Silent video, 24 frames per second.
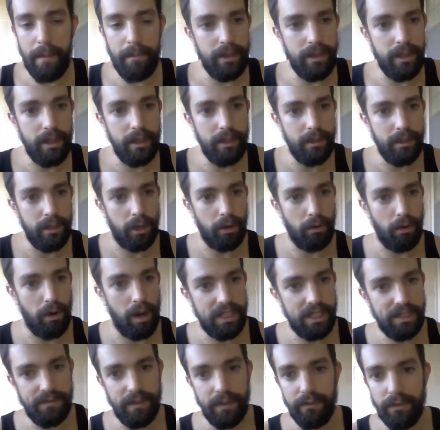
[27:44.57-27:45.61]
but the
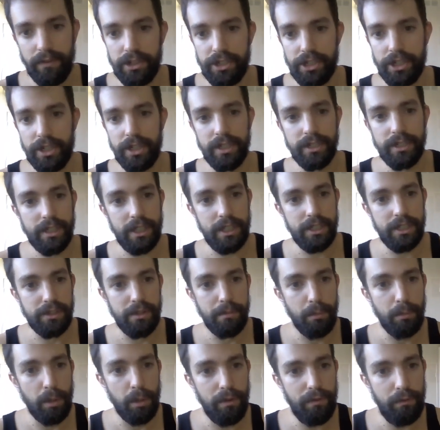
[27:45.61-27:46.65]
CrossFit version is the
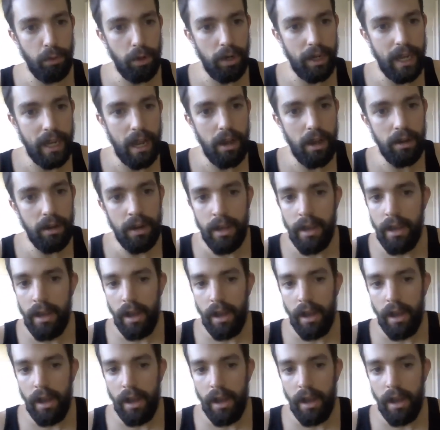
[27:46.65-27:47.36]
Murph Workout.